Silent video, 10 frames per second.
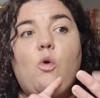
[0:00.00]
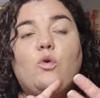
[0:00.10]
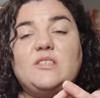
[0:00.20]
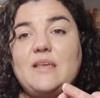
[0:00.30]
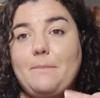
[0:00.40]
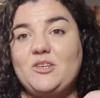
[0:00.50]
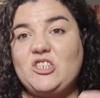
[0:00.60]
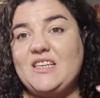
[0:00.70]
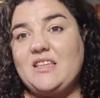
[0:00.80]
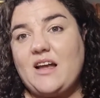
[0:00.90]
or some
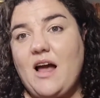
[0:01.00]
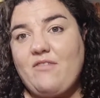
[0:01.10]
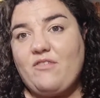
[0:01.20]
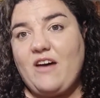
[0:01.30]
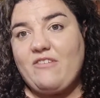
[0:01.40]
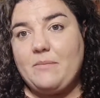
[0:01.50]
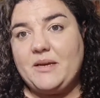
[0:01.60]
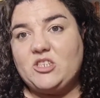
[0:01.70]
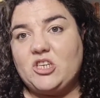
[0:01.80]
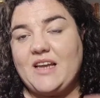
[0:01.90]
machines, like I have a Faf
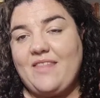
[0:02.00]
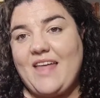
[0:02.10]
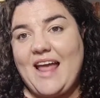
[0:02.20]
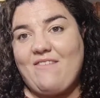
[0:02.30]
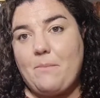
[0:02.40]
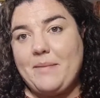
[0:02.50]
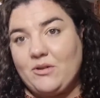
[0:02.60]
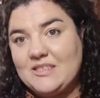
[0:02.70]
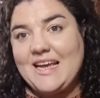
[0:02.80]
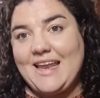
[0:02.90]
Ambition, and they have a
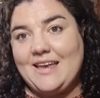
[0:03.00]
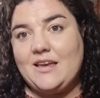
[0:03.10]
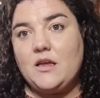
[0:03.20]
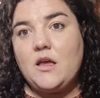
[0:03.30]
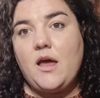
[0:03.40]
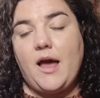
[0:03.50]
built-in